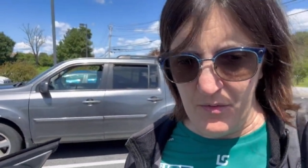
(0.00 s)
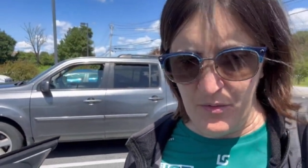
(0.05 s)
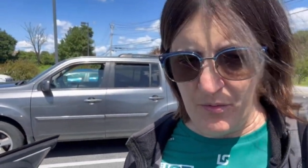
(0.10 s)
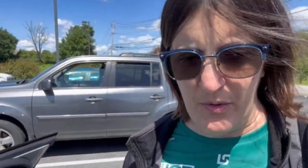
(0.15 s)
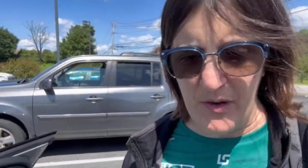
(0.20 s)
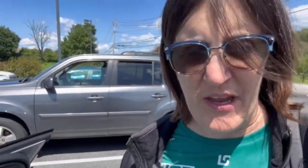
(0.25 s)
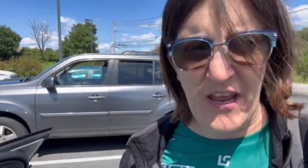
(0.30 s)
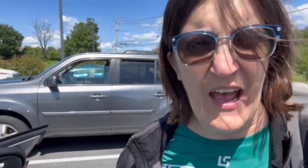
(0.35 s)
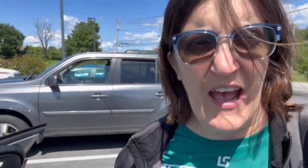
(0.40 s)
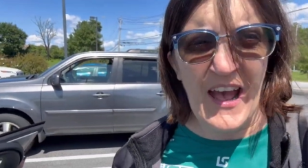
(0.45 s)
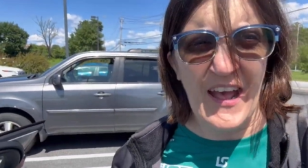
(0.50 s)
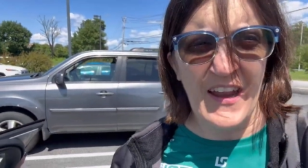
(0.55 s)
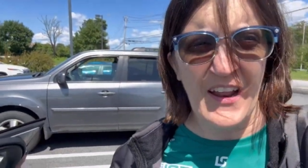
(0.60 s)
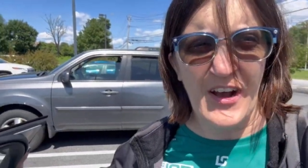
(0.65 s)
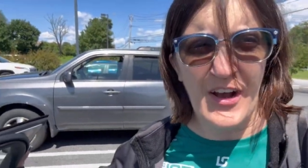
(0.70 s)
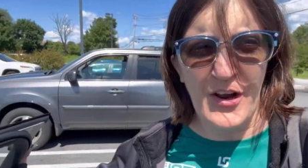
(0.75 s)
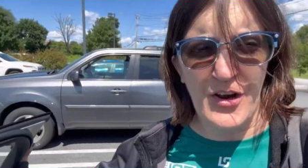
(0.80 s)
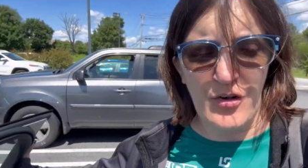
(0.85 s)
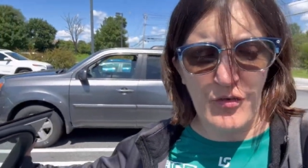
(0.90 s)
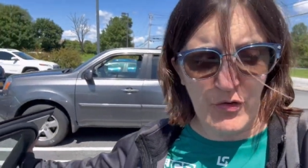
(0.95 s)
We had
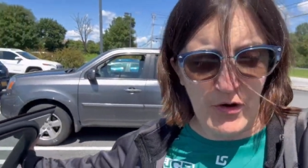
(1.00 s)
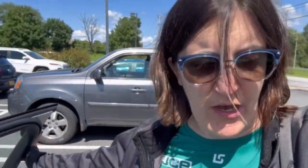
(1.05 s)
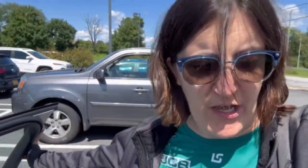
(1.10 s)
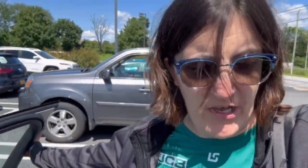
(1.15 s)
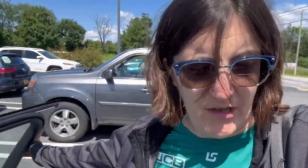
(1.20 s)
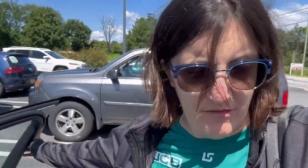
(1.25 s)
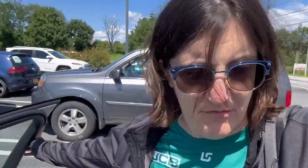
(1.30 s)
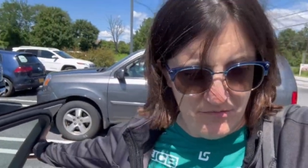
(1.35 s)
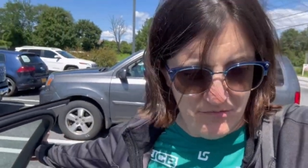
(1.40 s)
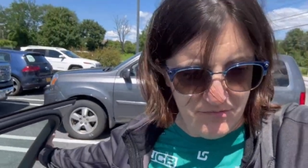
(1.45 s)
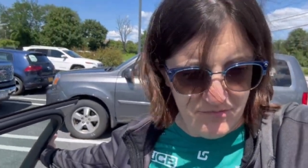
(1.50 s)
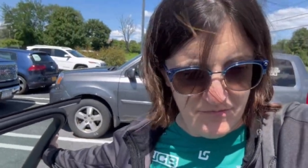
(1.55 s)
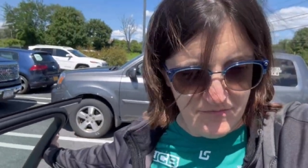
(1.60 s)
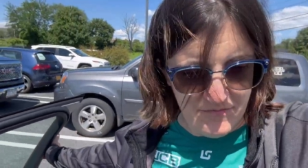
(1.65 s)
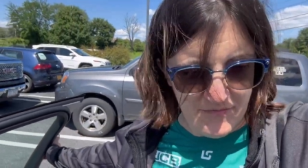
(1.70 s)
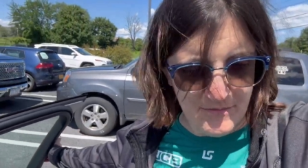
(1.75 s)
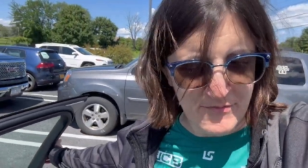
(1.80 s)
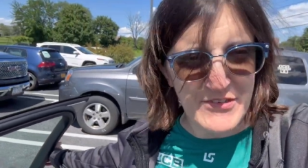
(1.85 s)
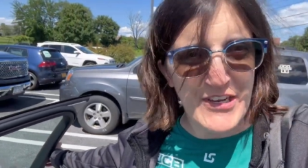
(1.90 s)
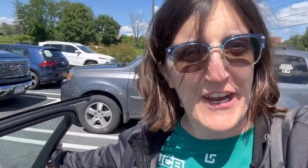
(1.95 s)
a great,
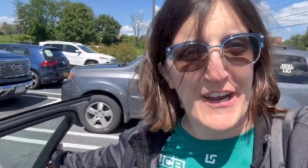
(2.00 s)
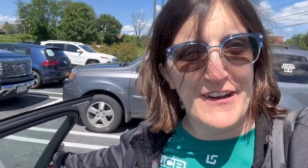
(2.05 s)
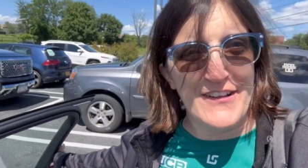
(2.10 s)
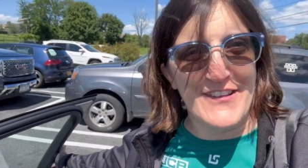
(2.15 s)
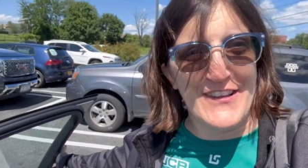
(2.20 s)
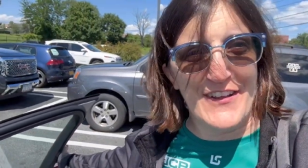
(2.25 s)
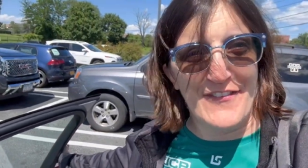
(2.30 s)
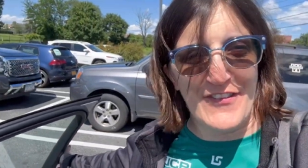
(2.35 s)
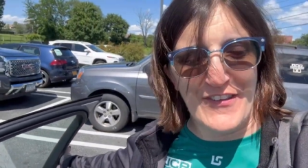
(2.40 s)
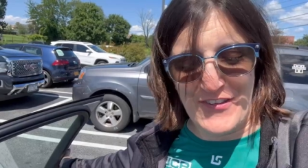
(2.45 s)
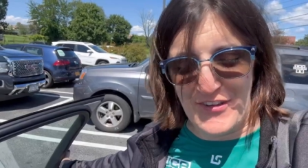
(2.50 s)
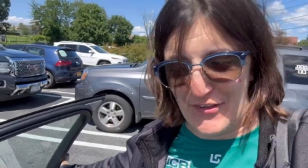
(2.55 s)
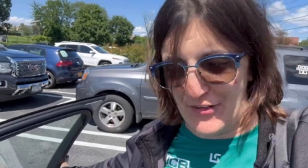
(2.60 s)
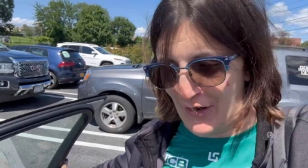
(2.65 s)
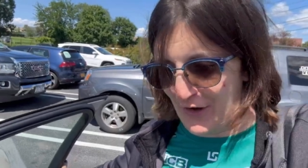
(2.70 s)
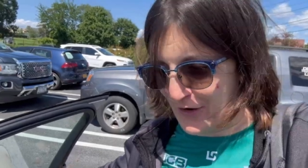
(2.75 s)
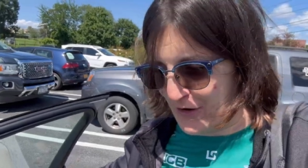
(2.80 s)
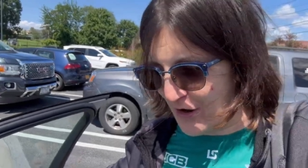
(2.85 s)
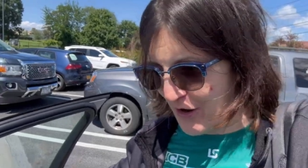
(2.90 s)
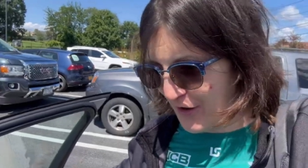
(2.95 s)
I'm checking to see if this is
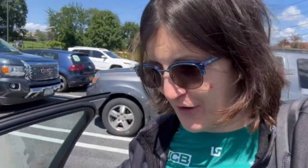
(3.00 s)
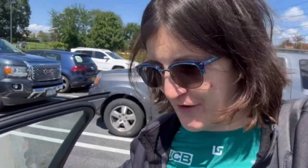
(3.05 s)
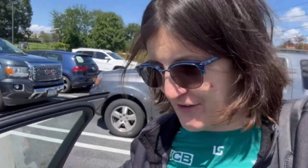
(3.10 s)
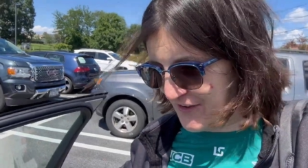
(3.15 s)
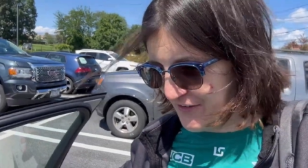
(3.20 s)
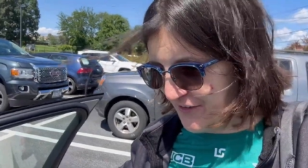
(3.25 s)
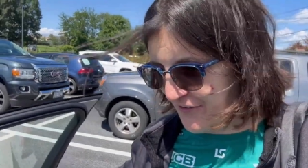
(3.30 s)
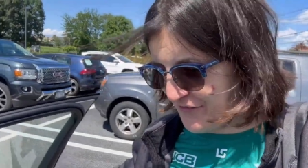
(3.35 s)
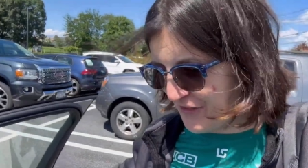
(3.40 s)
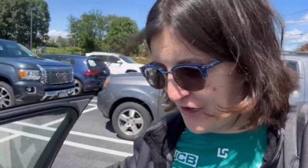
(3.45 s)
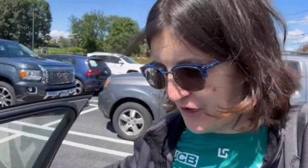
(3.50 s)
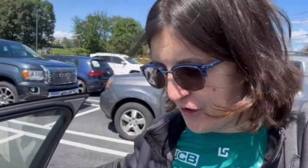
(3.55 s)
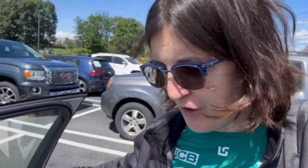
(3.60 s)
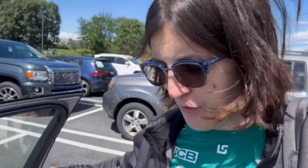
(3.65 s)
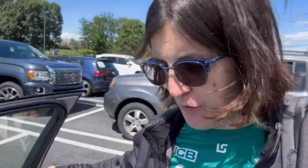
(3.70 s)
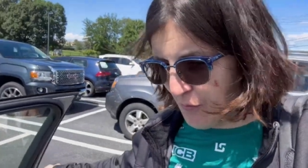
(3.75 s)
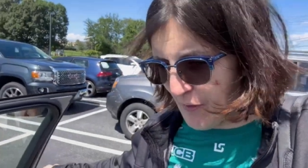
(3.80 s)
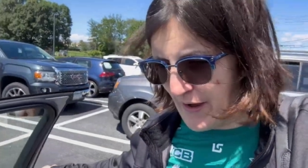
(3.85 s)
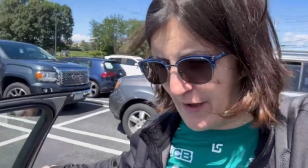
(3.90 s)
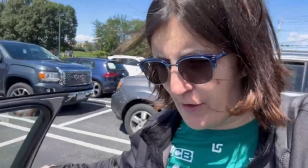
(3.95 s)
our car because he left the
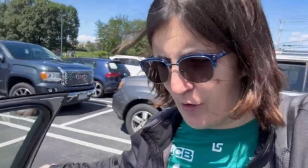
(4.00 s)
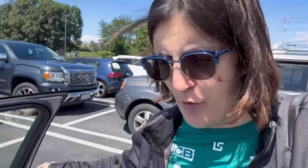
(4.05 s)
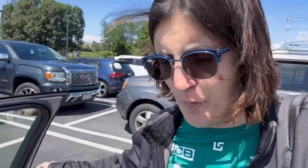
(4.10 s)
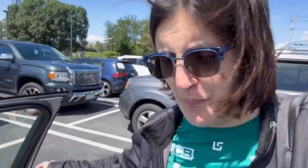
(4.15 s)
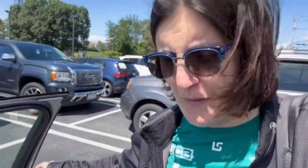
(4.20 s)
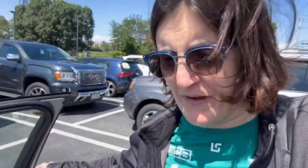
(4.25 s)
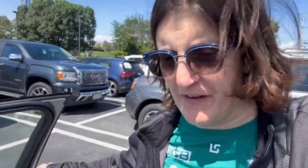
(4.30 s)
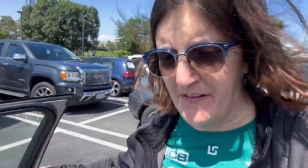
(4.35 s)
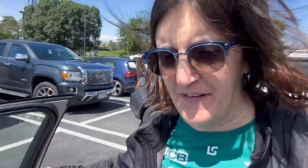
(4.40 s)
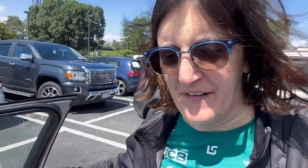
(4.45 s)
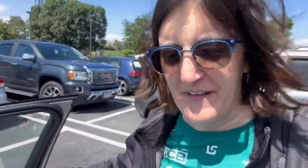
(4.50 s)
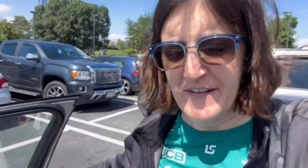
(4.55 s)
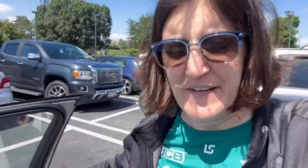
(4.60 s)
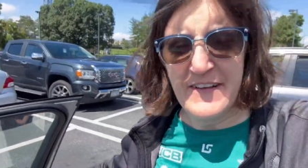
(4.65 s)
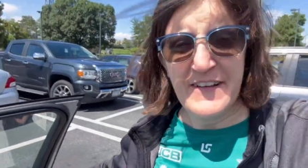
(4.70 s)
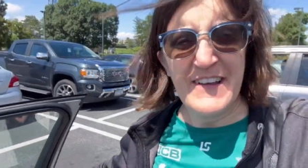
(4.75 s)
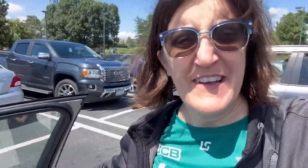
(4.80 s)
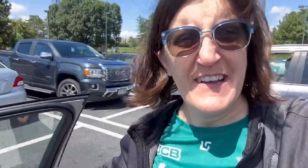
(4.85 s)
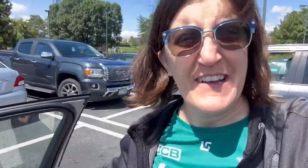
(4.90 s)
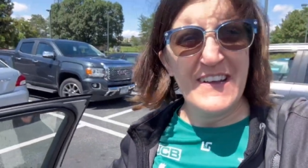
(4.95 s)
car wide open.
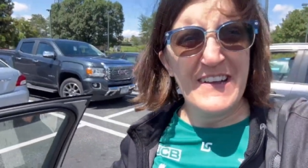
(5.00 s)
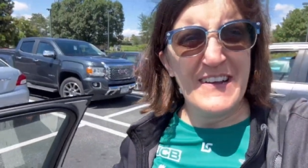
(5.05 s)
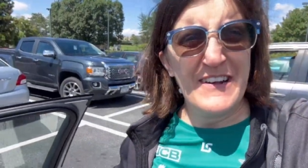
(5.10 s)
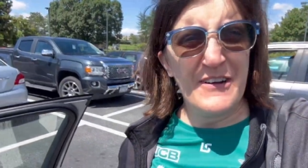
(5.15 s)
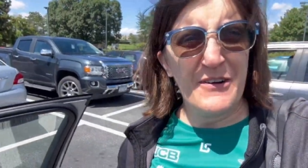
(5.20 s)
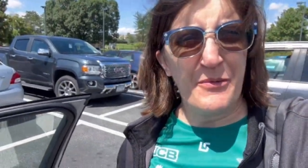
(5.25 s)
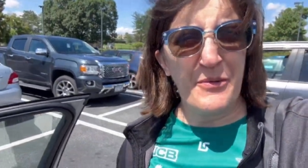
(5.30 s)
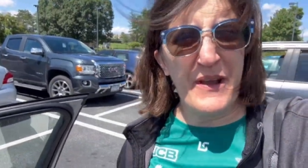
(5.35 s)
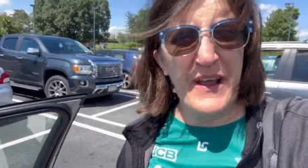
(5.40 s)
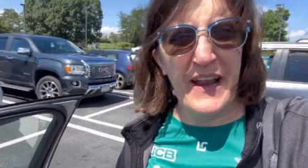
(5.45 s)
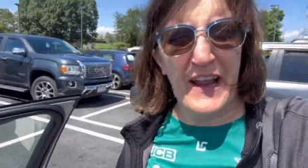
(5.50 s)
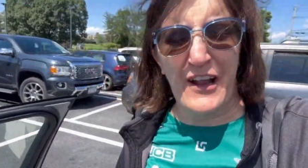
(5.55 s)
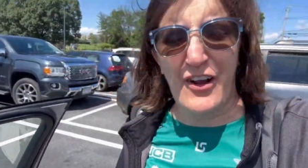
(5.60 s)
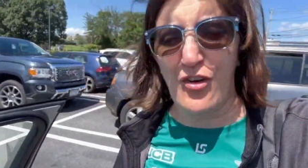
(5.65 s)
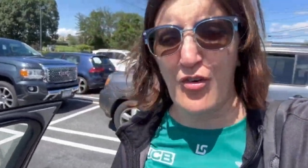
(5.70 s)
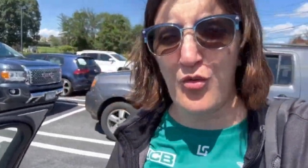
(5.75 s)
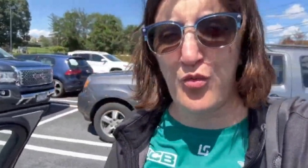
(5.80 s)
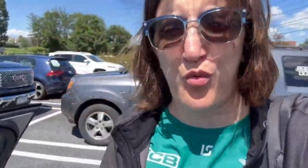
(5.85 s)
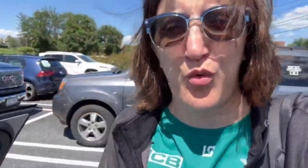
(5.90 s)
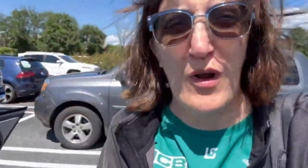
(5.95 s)
We had a
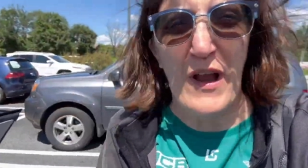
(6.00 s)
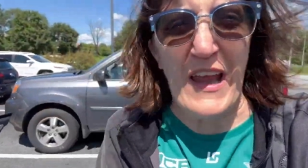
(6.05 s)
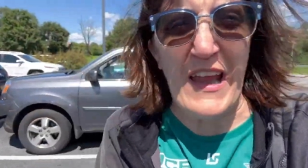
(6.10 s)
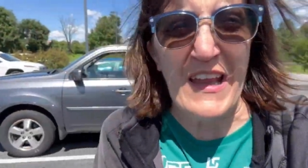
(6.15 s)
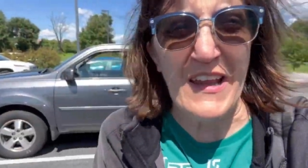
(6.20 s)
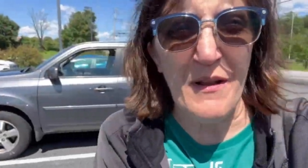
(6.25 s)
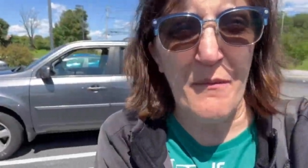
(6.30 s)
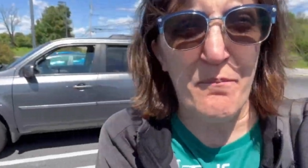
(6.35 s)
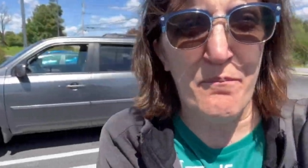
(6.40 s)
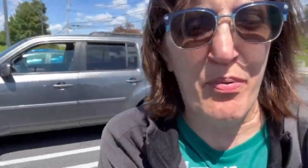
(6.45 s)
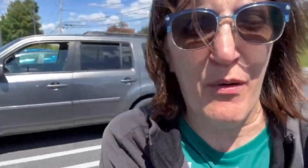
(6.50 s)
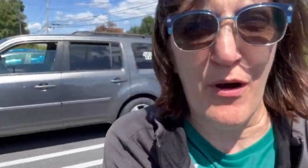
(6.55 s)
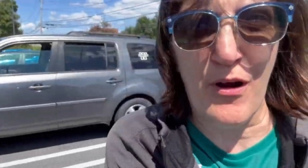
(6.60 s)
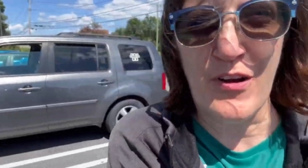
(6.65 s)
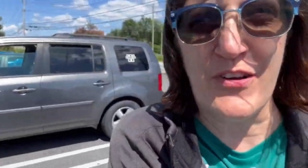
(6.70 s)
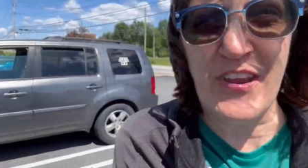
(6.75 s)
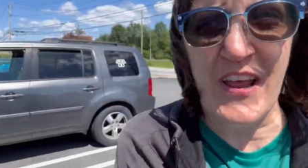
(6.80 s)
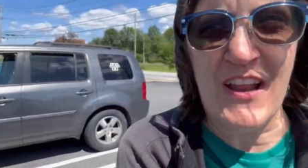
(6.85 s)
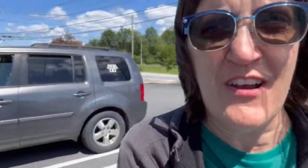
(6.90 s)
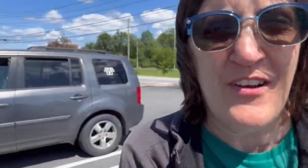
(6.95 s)
great
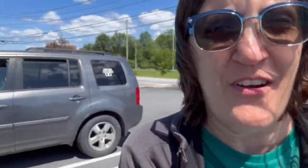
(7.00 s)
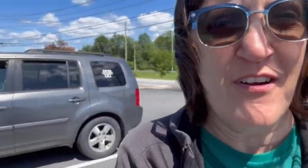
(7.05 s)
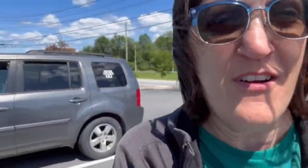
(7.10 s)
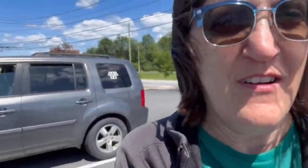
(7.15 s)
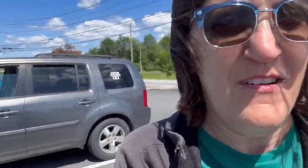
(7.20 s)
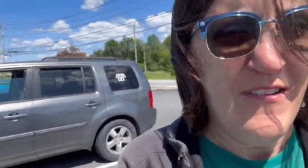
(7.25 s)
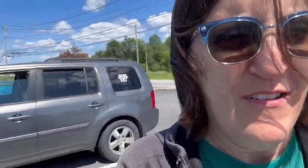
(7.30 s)
bartender.